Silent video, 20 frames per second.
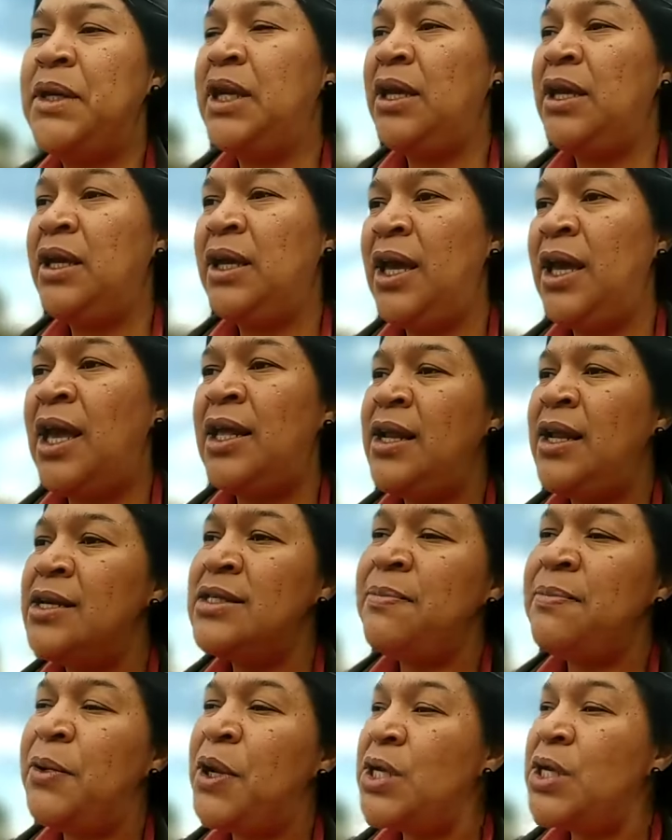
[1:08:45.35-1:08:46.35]

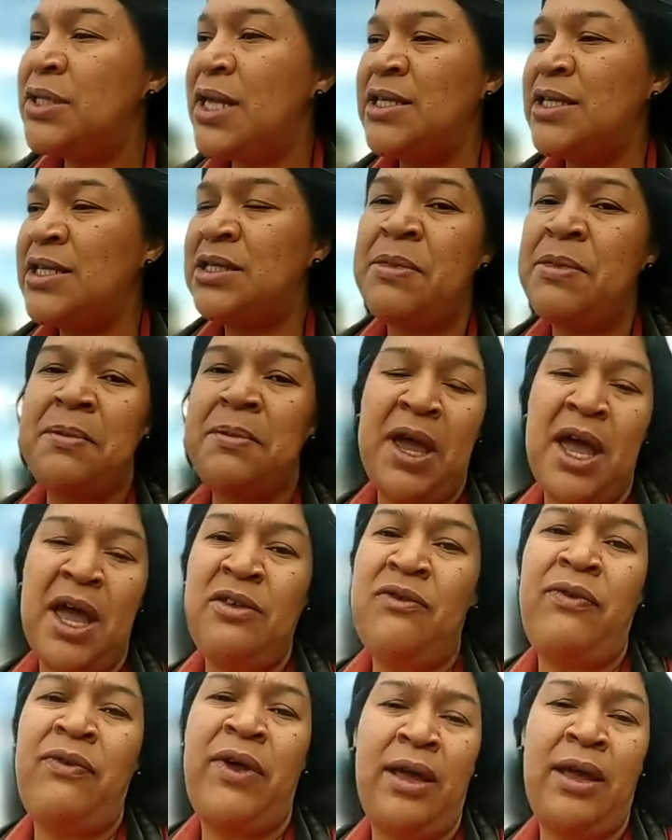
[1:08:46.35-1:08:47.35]

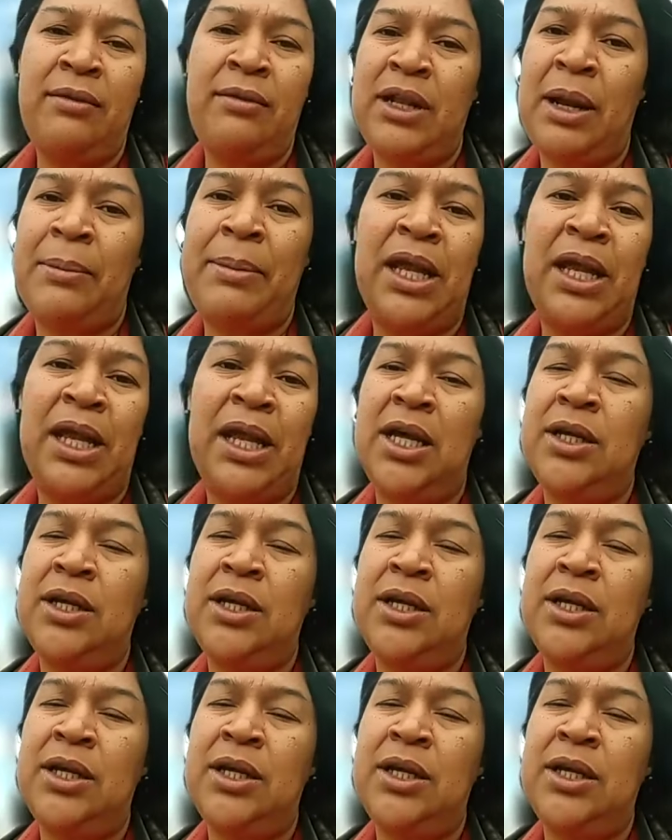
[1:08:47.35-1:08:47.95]
or poorness.